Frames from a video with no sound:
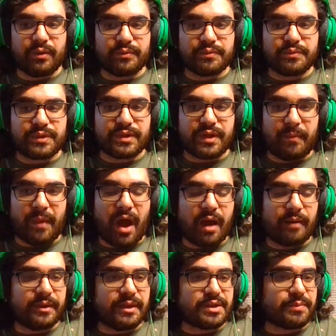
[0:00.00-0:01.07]
some
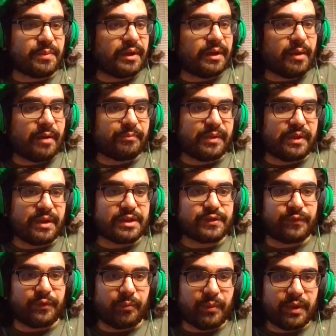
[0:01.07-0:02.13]
hobbyists might not be as
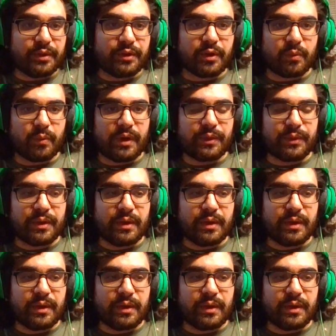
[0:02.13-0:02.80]
familiar with,